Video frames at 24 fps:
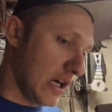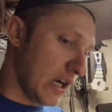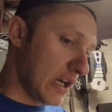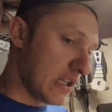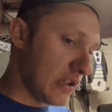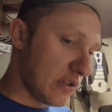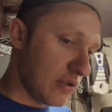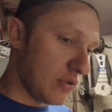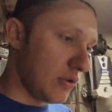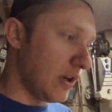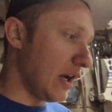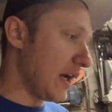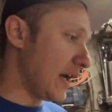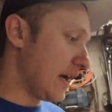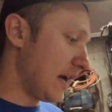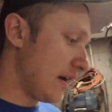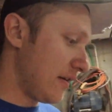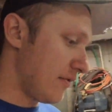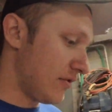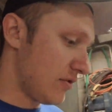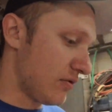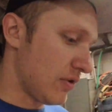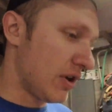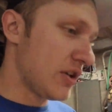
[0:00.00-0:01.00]
I do
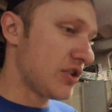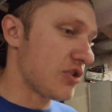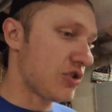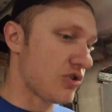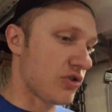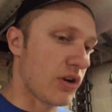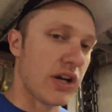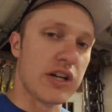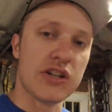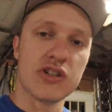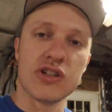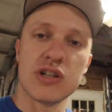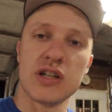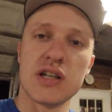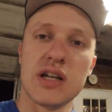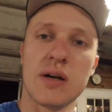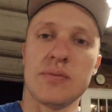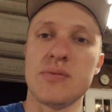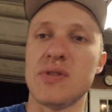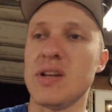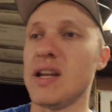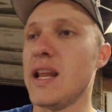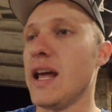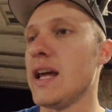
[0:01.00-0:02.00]
have the registration
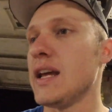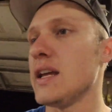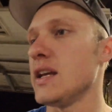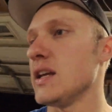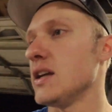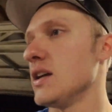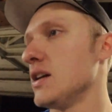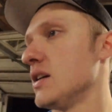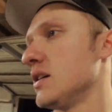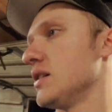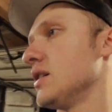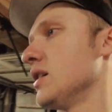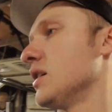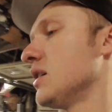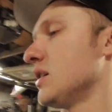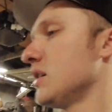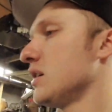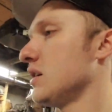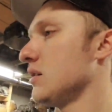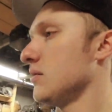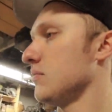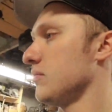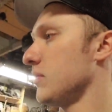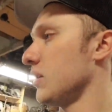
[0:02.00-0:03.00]
up to date.
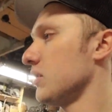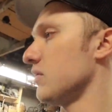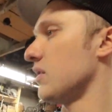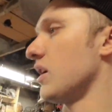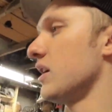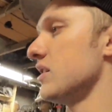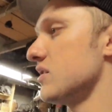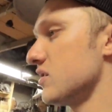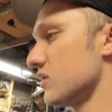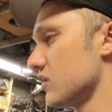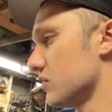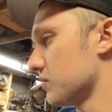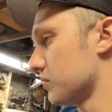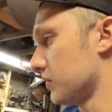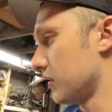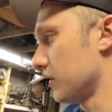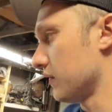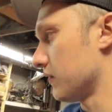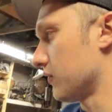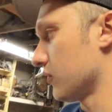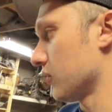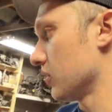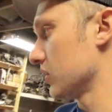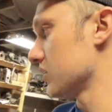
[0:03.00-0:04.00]
Um, my license
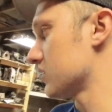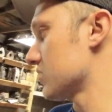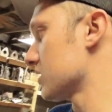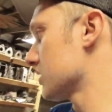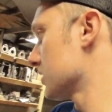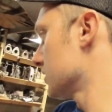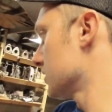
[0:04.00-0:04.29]
plate for it's